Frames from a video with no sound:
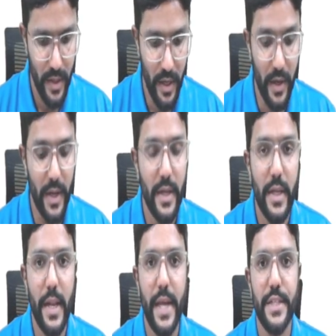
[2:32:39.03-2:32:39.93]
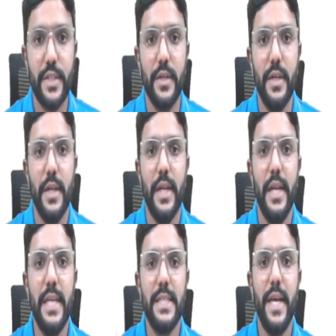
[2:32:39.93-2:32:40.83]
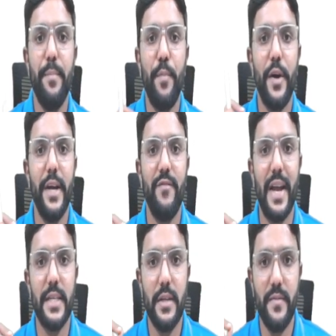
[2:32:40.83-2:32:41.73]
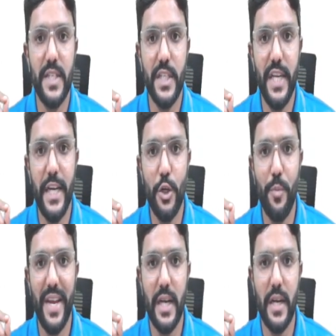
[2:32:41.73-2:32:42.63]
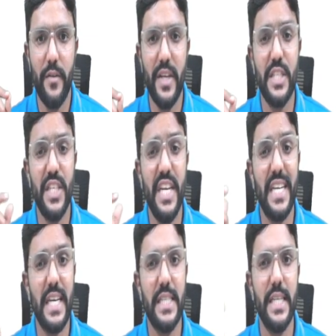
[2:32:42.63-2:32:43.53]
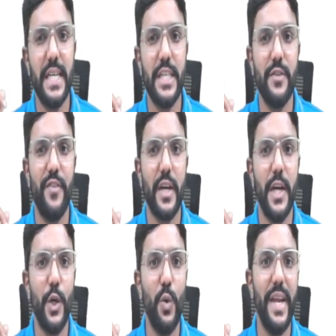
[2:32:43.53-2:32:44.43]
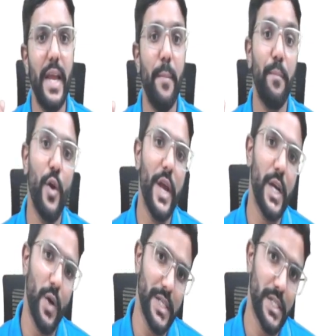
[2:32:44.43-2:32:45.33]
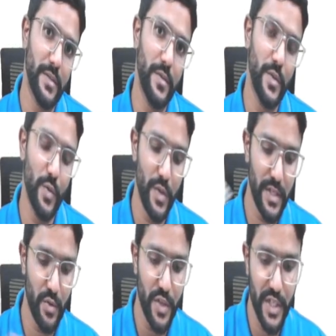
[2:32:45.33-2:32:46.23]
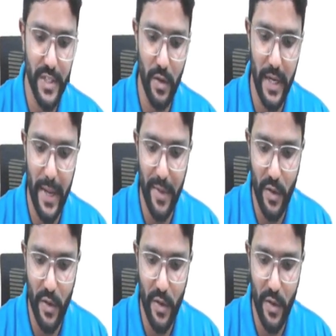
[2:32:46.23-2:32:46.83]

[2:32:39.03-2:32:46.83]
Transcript: Oh, next, list the important factor which need consideration for controlling employee cost. So this question is on labor